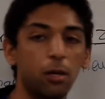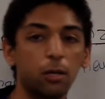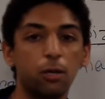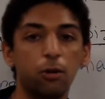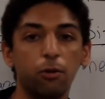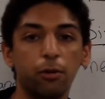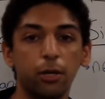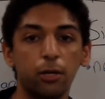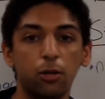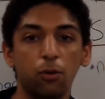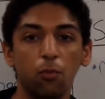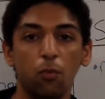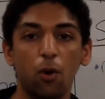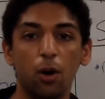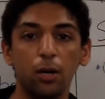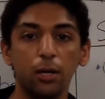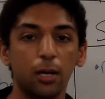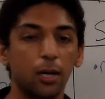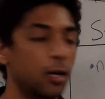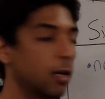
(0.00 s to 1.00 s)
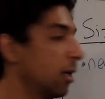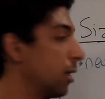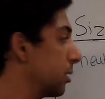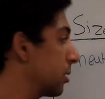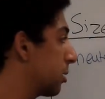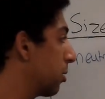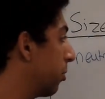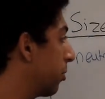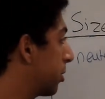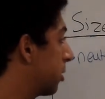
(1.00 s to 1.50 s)
molecule that you want
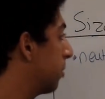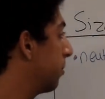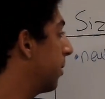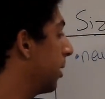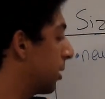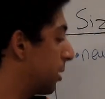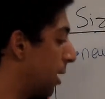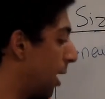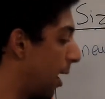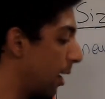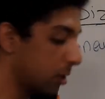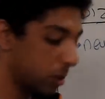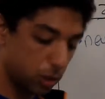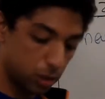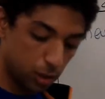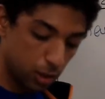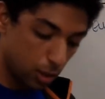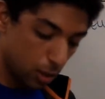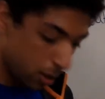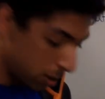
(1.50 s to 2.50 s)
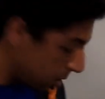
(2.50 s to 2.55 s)
is going to be attached